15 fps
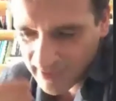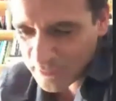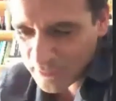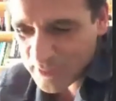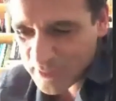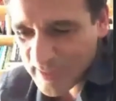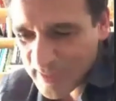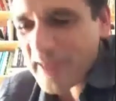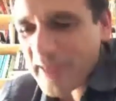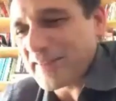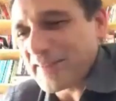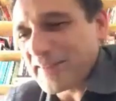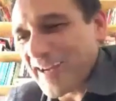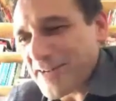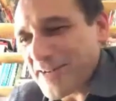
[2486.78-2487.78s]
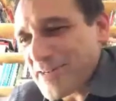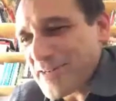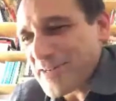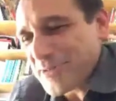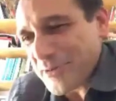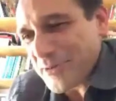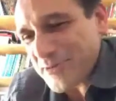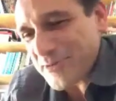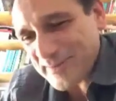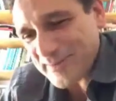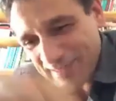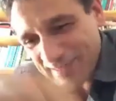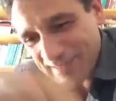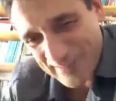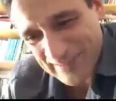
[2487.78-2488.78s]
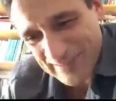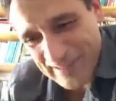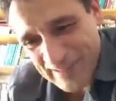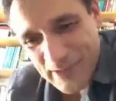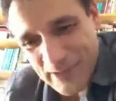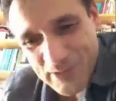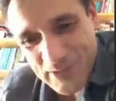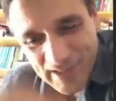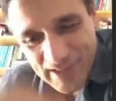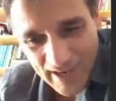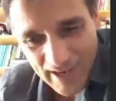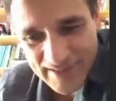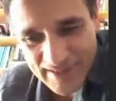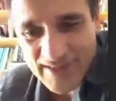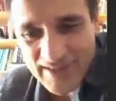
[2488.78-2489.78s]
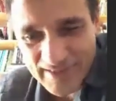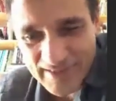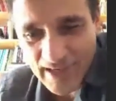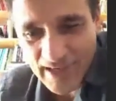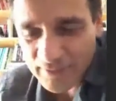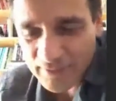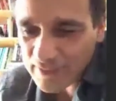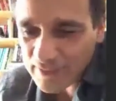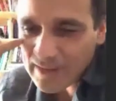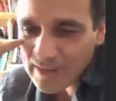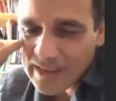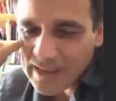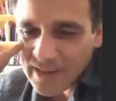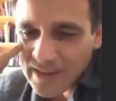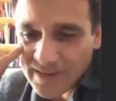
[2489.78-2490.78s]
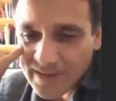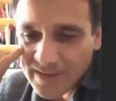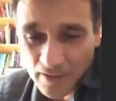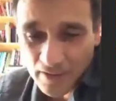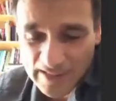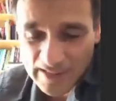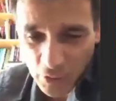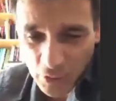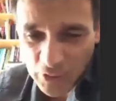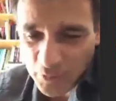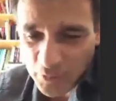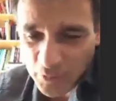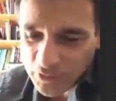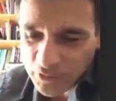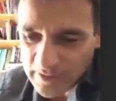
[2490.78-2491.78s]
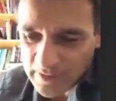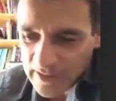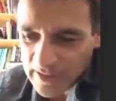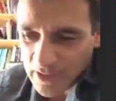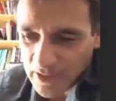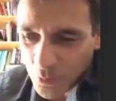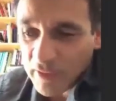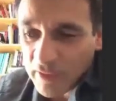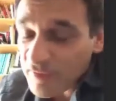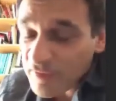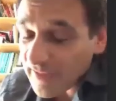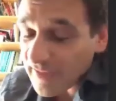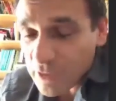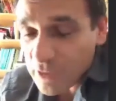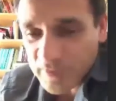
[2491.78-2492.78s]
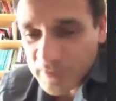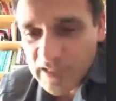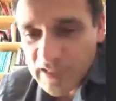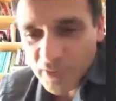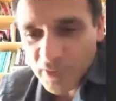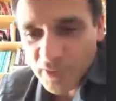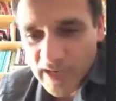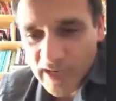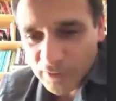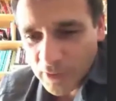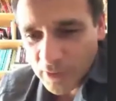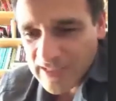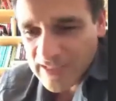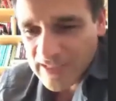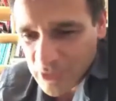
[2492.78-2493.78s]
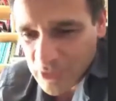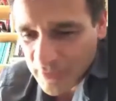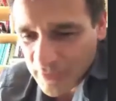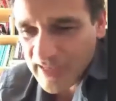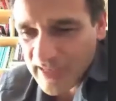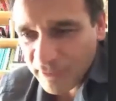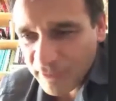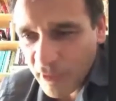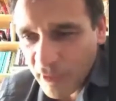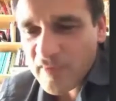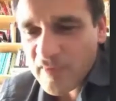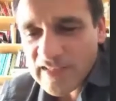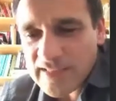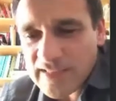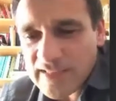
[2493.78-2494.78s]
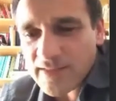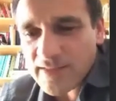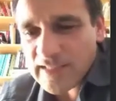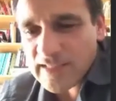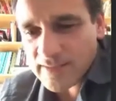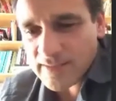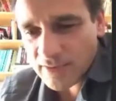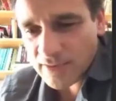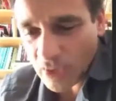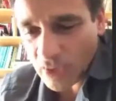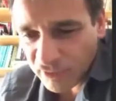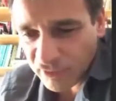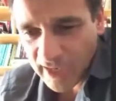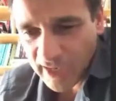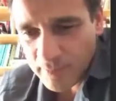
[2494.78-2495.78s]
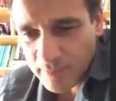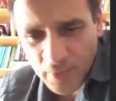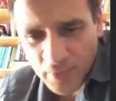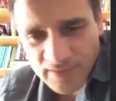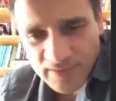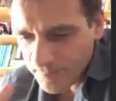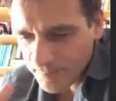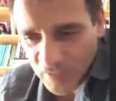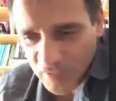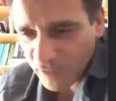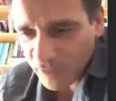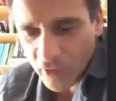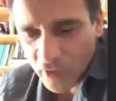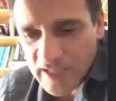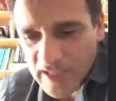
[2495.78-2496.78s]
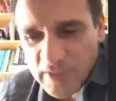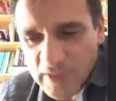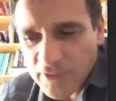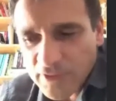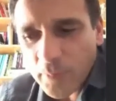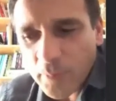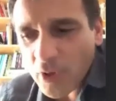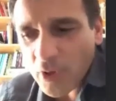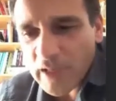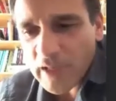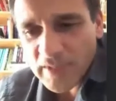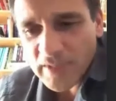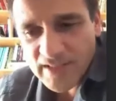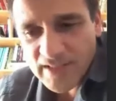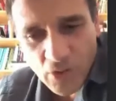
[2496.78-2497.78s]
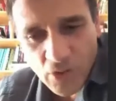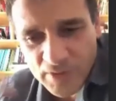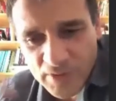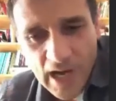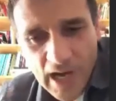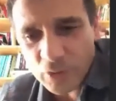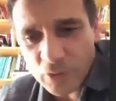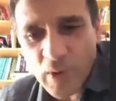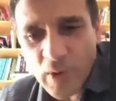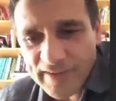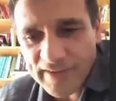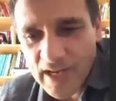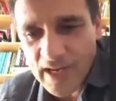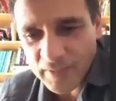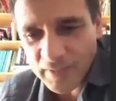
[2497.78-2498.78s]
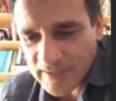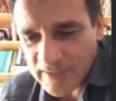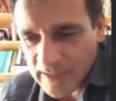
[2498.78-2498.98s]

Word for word: aristocratical class theater, San Grisostomo, where Vivaldi could never enter. And so therefore, Vivaldi, it's a tough time, but for him, it's no problem. He knows how to adapt.